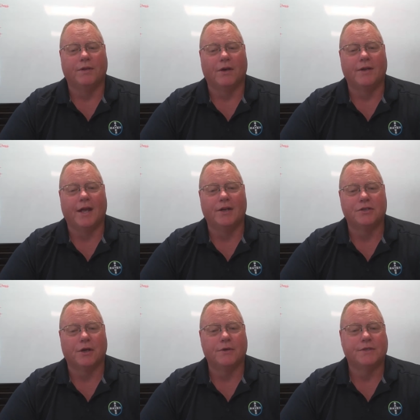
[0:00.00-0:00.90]
their data
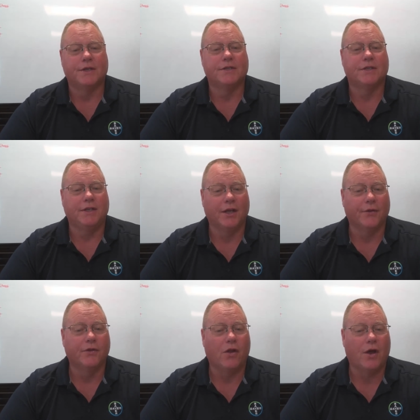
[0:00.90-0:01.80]
shows is
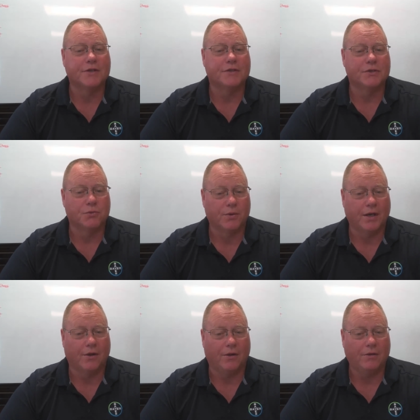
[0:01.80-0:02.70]
yield loss is
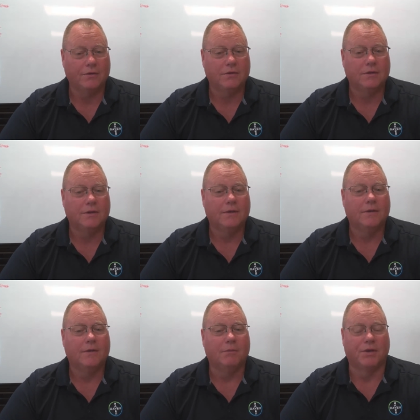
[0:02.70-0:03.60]
real,
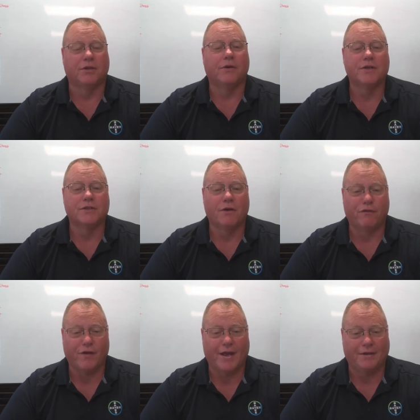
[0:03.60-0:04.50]
but there is no
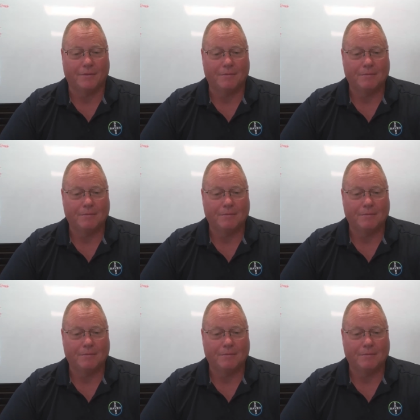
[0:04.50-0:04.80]
phantom,